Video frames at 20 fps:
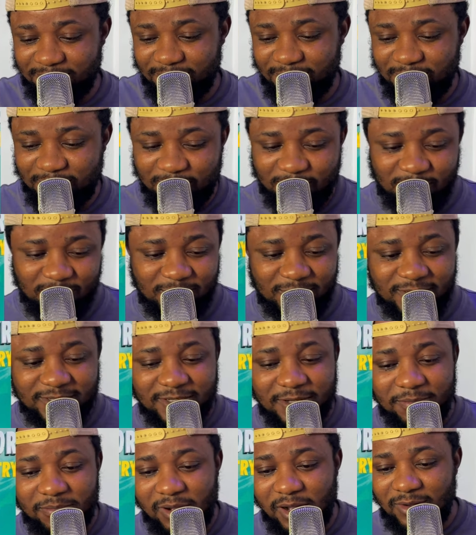So
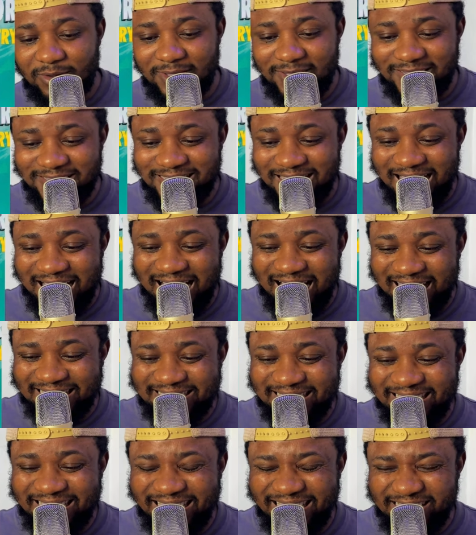it's about this
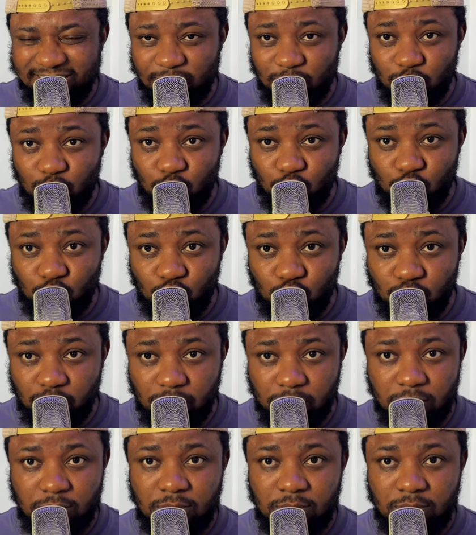handless groom